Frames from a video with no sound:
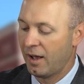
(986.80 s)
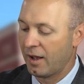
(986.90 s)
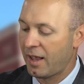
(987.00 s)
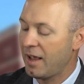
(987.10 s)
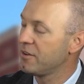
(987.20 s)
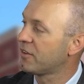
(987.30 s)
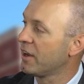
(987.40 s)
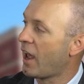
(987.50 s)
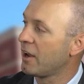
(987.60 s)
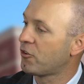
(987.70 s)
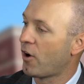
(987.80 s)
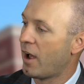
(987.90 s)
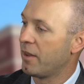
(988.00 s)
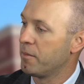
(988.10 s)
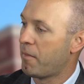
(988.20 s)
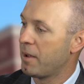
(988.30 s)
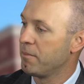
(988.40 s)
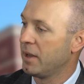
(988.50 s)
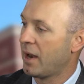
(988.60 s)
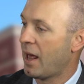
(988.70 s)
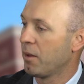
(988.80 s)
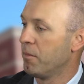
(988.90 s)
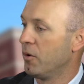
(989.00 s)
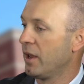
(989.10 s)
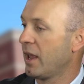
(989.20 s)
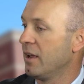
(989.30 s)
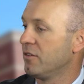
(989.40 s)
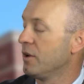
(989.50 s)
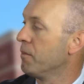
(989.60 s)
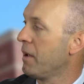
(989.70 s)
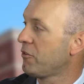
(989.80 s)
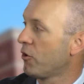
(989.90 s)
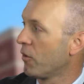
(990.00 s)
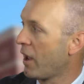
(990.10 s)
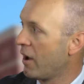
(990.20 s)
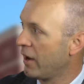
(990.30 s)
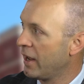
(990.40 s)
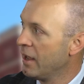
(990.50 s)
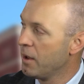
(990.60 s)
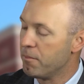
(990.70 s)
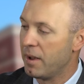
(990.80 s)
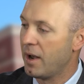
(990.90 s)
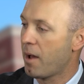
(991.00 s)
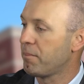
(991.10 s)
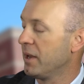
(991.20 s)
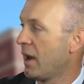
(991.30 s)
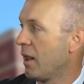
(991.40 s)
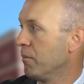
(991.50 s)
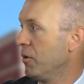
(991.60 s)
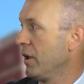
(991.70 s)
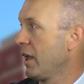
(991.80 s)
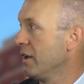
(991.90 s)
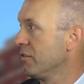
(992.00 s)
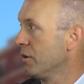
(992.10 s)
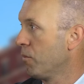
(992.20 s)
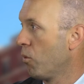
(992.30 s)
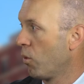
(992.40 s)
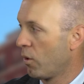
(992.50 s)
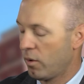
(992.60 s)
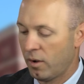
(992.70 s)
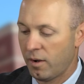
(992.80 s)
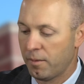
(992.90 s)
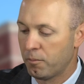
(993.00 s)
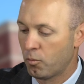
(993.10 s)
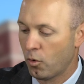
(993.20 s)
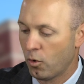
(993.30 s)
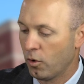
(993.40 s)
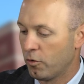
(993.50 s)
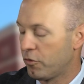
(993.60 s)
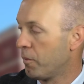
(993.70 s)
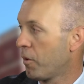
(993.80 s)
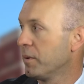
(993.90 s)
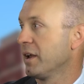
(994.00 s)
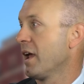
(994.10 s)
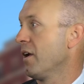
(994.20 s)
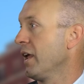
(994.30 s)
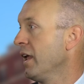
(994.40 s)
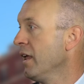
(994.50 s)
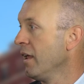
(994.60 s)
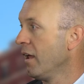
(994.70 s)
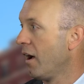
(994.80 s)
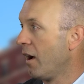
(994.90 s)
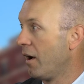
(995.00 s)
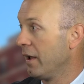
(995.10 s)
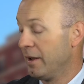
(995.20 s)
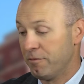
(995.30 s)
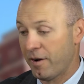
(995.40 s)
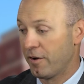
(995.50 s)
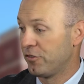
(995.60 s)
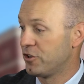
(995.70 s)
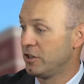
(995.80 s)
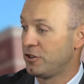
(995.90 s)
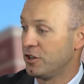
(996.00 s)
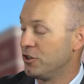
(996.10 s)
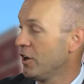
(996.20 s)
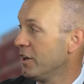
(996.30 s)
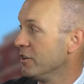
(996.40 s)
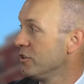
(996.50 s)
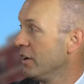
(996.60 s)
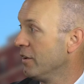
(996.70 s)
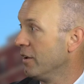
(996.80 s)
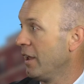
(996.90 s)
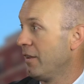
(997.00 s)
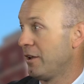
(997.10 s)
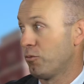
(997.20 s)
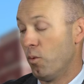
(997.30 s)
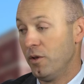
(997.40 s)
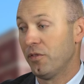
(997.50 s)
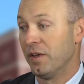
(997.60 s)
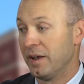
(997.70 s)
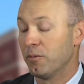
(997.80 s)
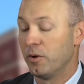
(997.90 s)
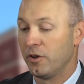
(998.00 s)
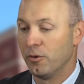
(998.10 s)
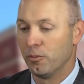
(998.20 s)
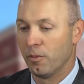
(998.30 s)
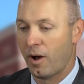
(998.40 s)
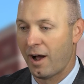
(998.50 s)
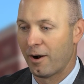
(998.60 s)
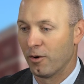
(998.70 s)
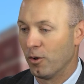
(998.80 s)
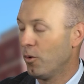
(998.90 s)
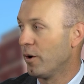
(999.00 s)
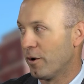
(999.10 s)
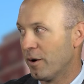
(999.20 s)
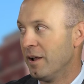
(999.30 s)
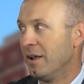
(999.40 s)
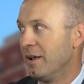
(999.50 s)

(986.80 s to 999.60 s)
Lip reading: a case that I try that might be an alimony case in a metro county may not be an alimony case in a more rural or suburban county. It varies judge to judge, and that's one thing when you hire a lawyer.